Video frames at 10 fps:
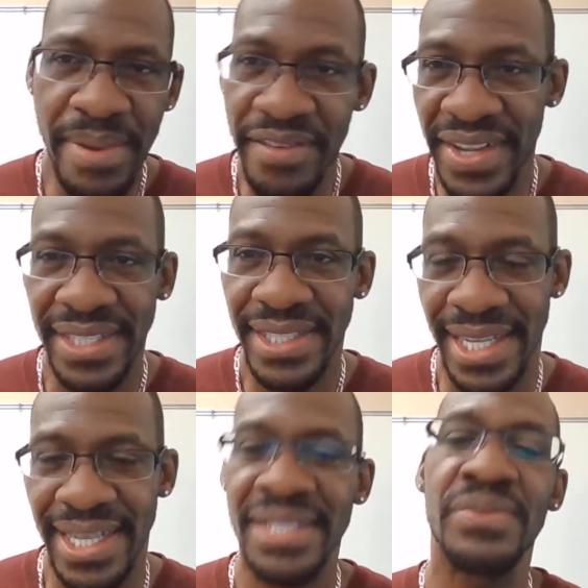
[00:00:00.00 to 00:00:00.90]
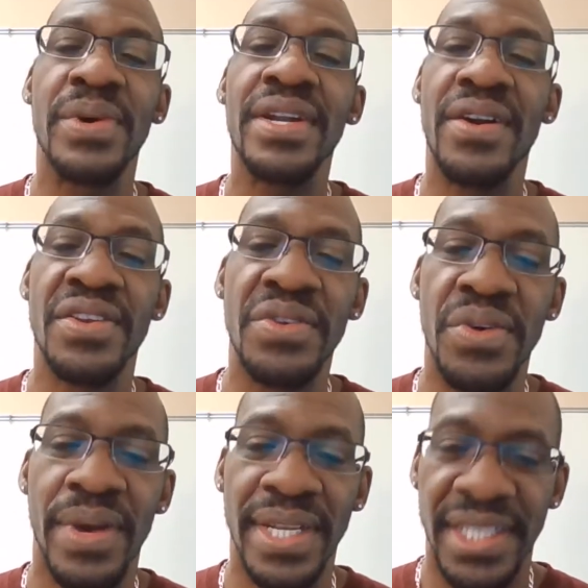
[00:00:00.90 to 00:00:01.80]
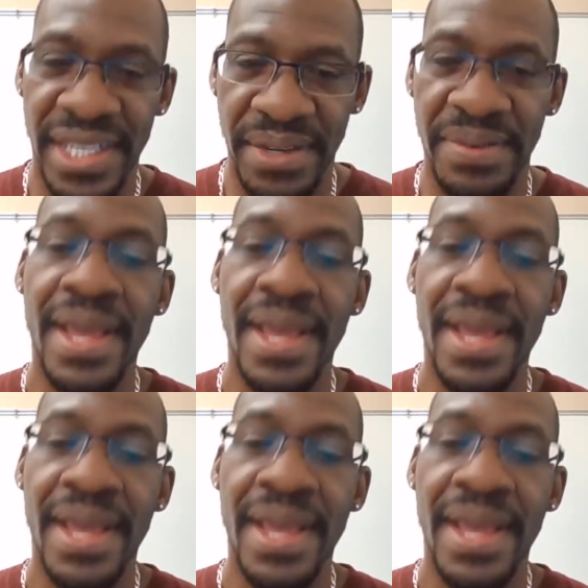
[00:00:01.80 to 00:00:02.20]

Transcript: Perfect sentence. What are you going to do?